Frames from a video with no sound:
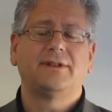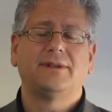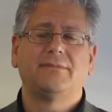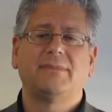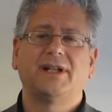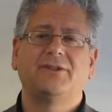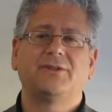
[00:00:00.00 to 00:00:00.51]
uh,
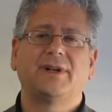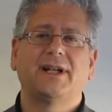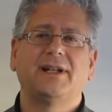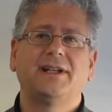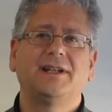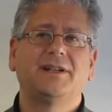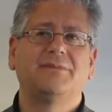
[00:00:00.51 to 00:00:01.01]
by
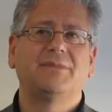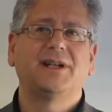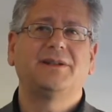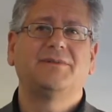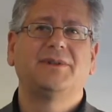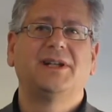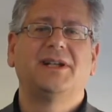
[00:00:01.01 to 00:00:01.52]
training, and my,
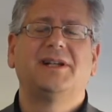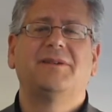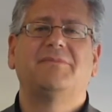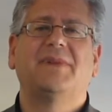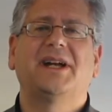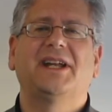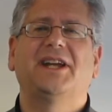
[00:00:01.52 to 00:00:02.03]

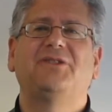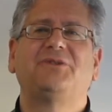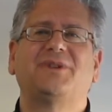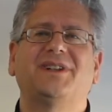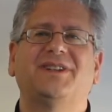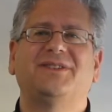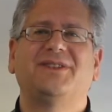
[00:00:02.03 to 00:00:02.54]
my
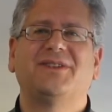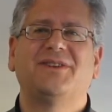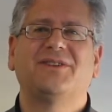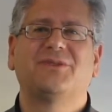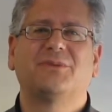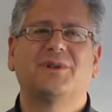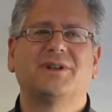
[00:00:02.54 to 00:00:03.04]
entry into
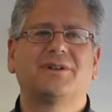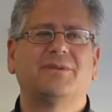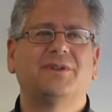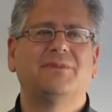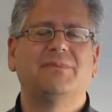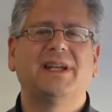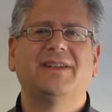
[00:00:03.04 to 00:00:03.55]
this work
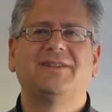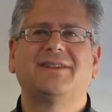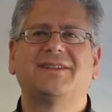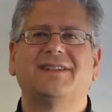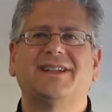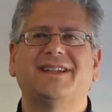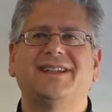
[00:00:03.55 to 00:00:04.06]
was
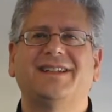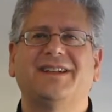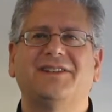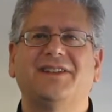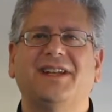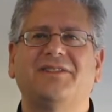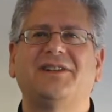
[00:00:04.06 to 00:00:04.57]
basically uh,
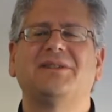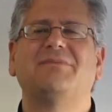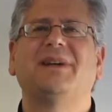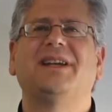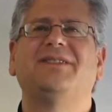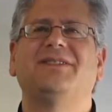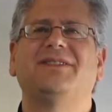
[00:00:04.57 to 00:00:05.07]
testing
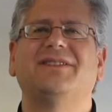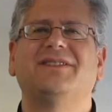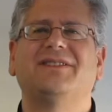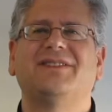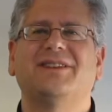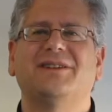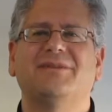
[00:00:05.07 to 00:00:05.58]

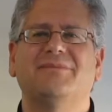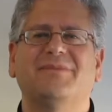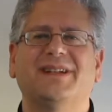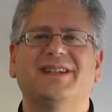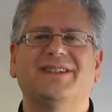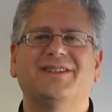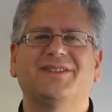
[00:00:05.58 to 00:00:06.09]
patients uh,
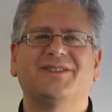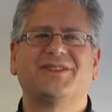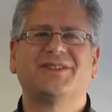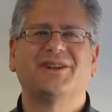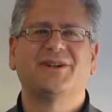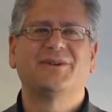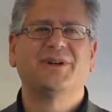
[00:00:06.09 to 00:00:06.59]
many years
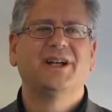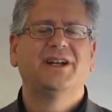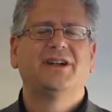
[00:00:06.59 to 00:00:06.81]
ago